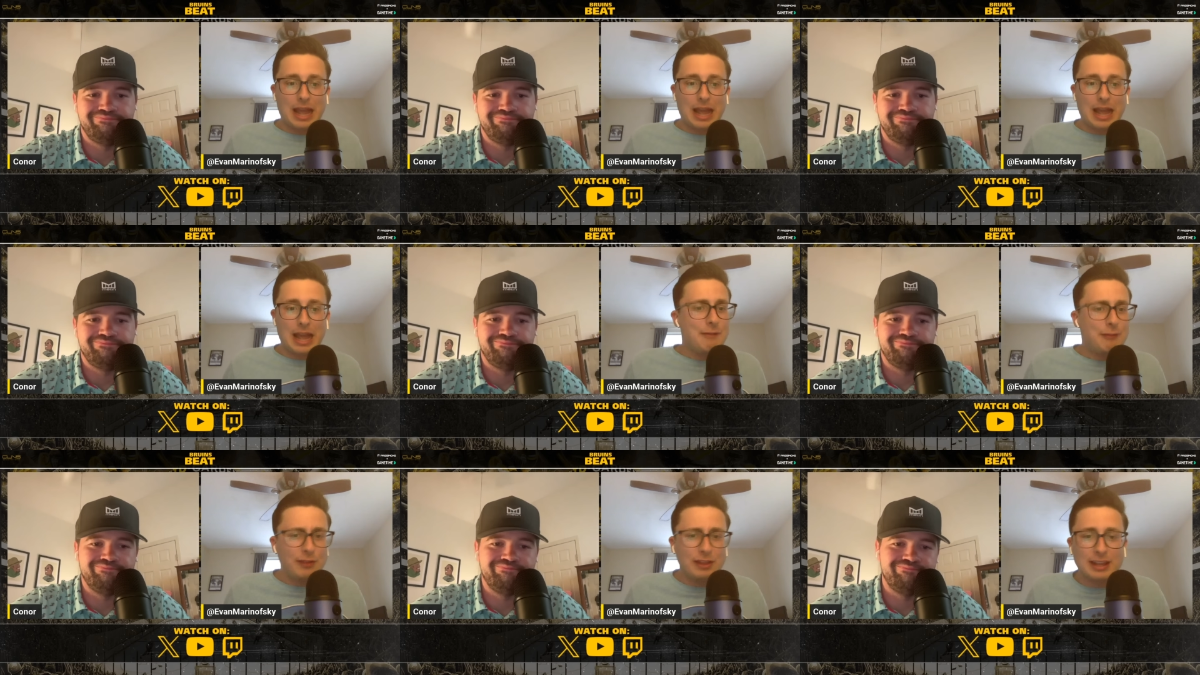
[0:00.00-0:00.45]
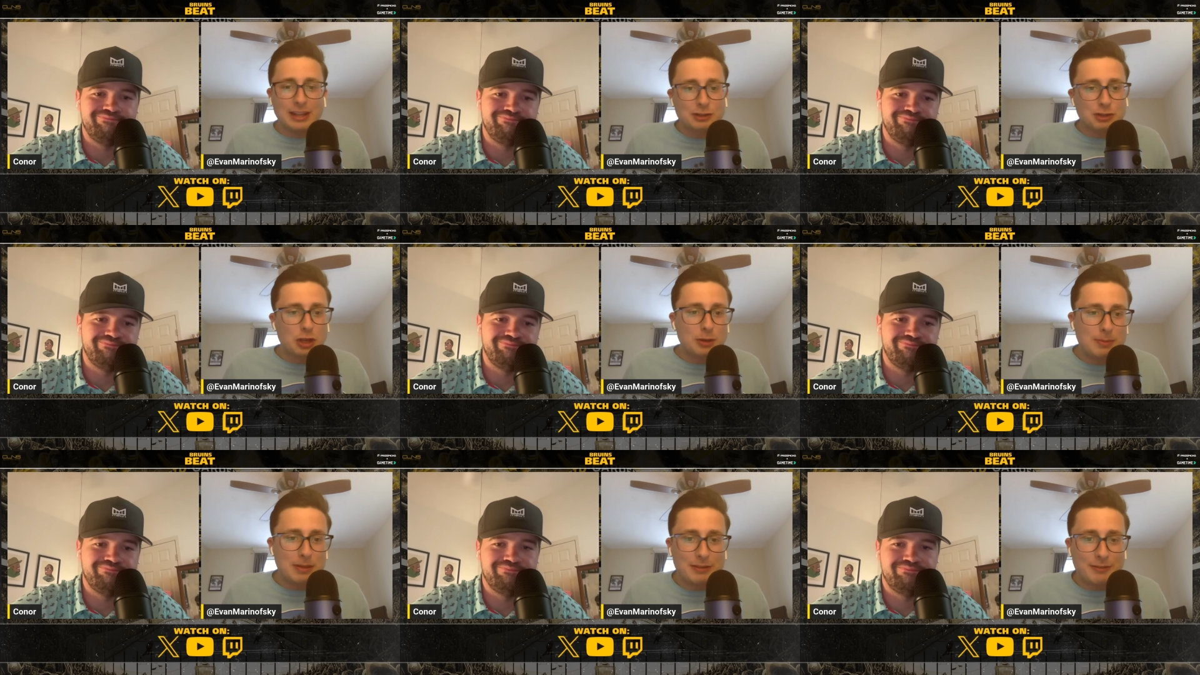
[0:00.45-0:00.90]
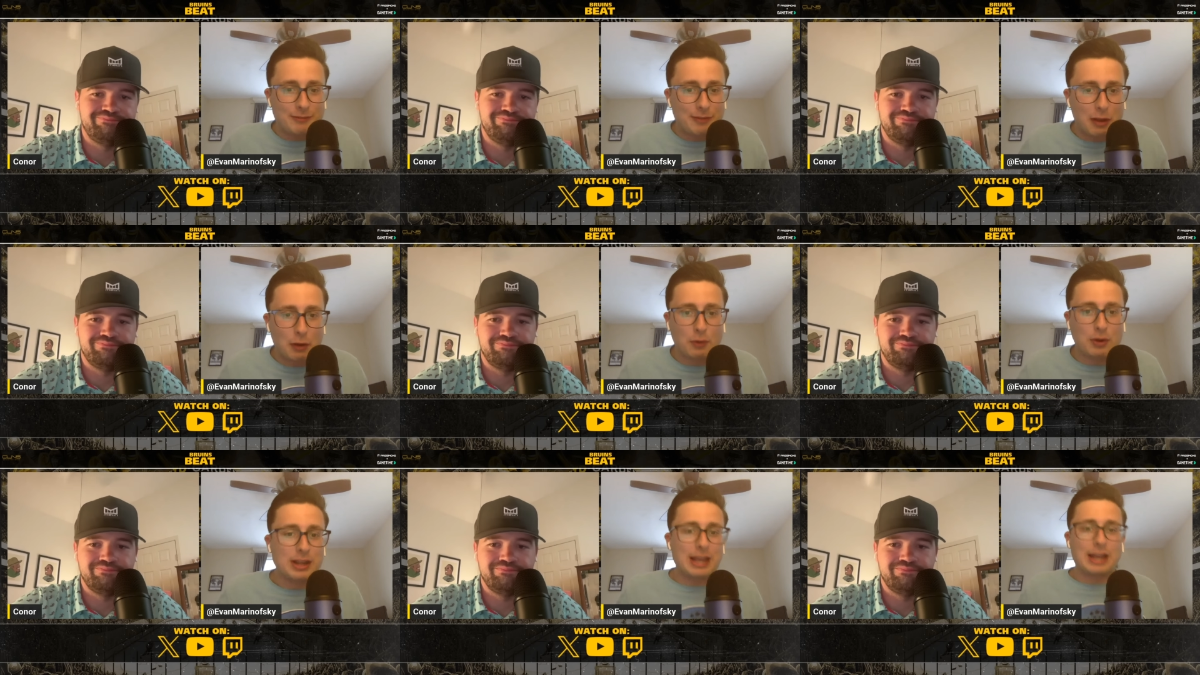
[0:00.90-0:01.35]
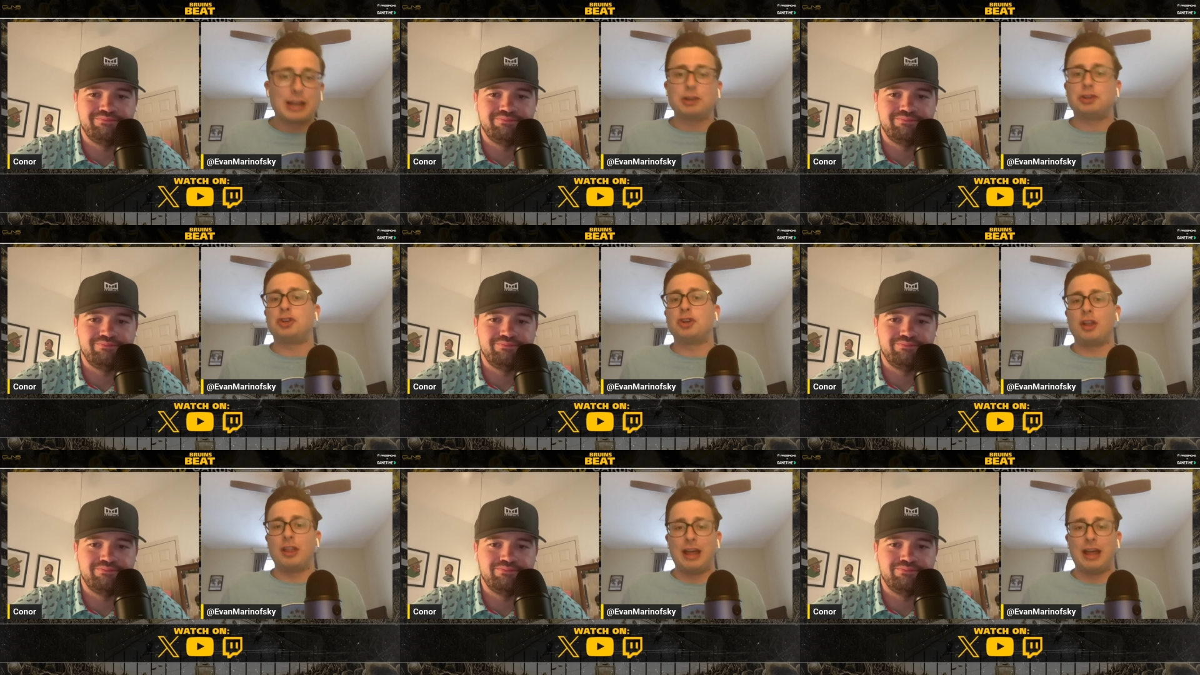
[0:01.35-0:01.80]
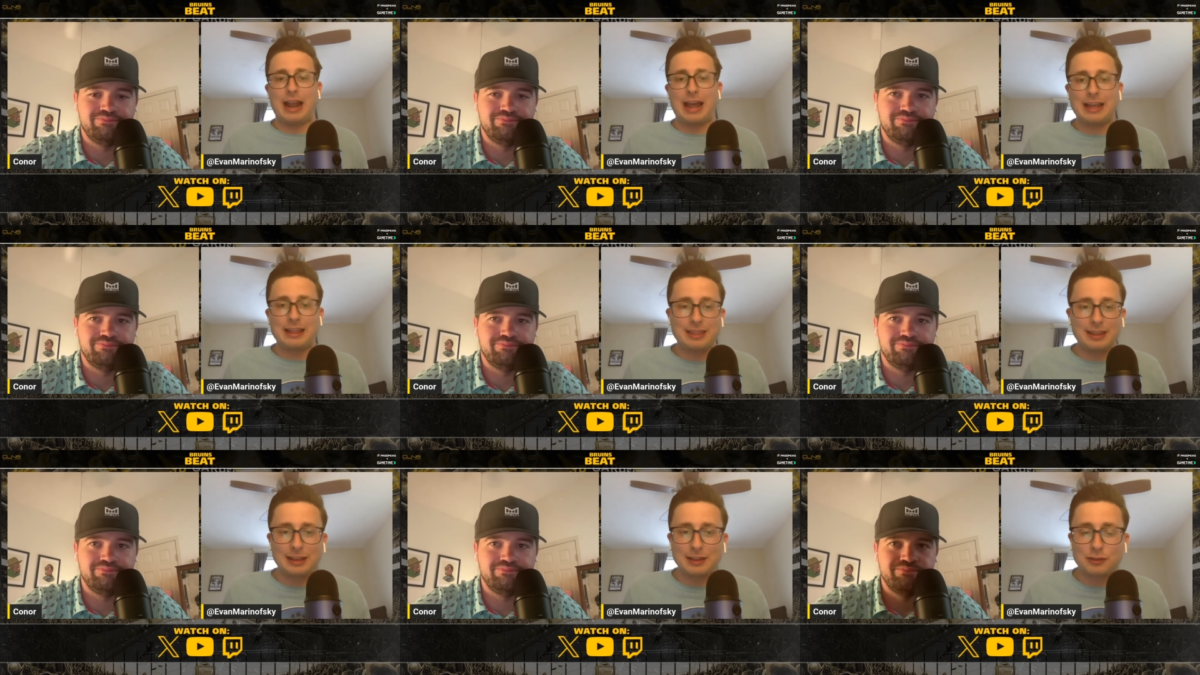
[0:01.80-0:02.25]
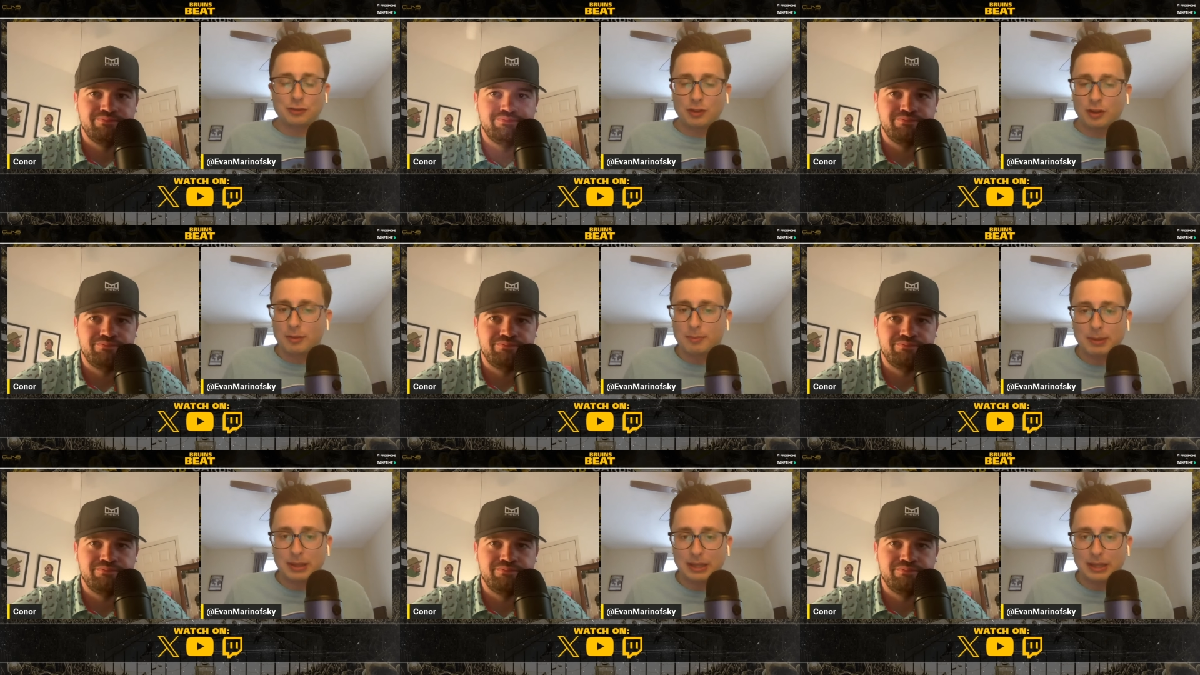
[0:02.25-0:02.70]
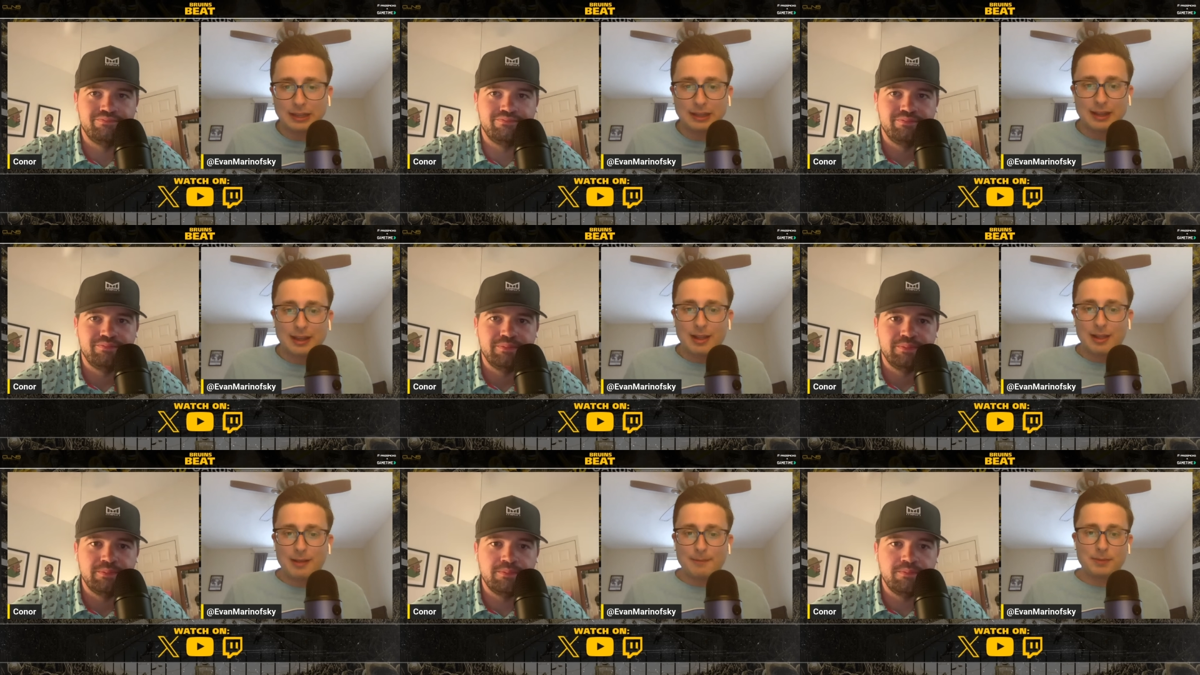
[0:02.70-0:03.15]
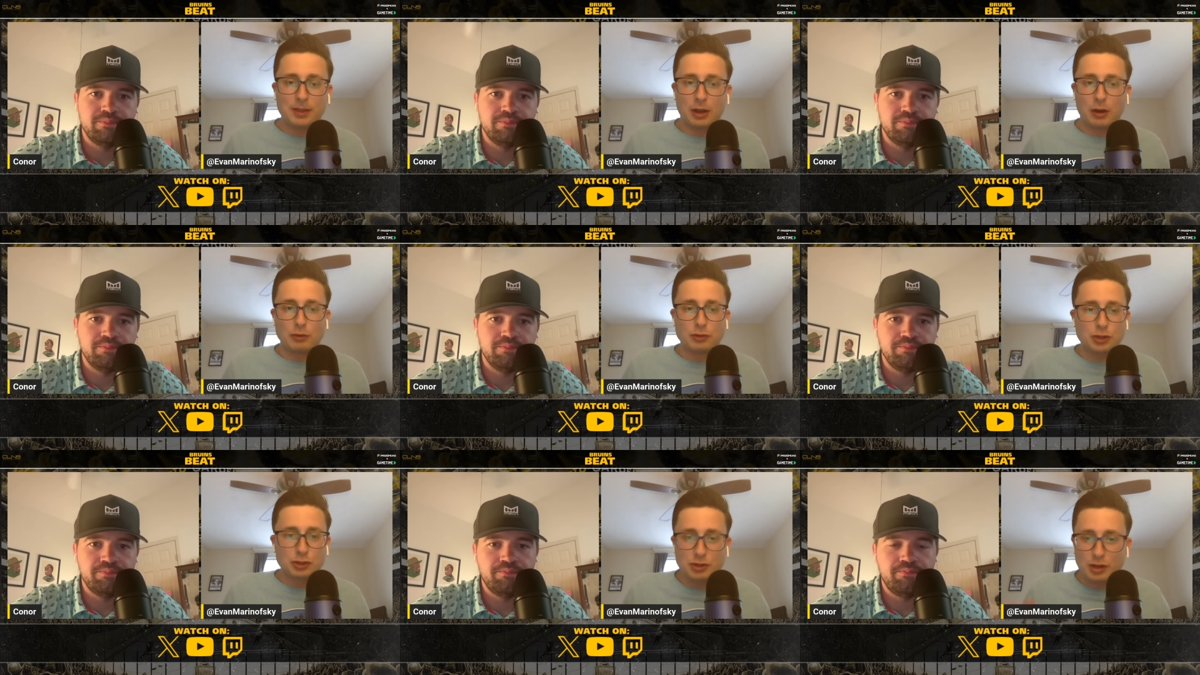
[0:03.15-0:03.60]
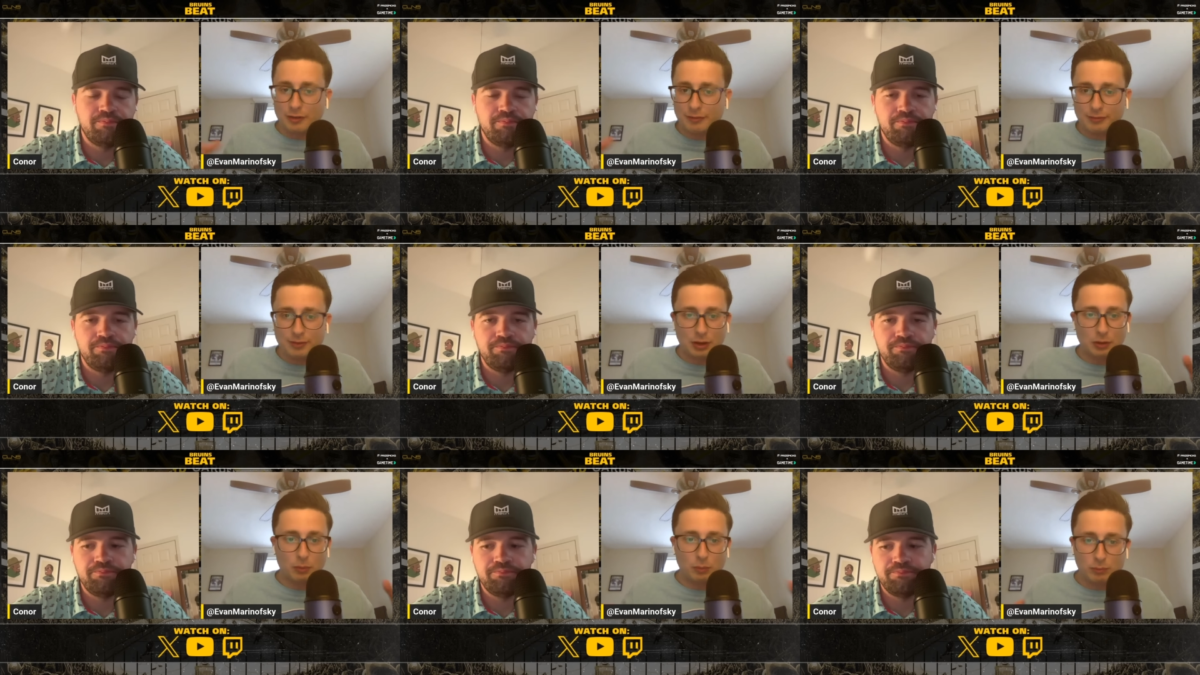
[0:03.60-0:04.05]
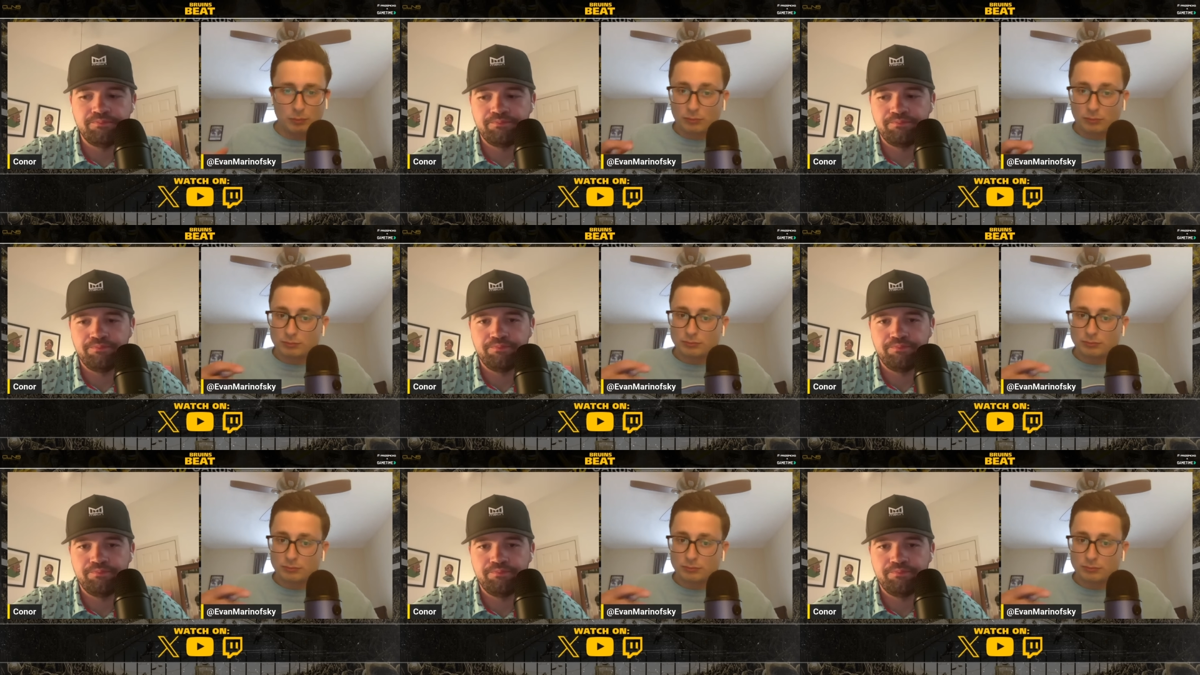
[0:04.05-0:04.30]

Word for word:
Speaker 1: i feel like it's going to be a variation of that i think it's going to be you know just off you know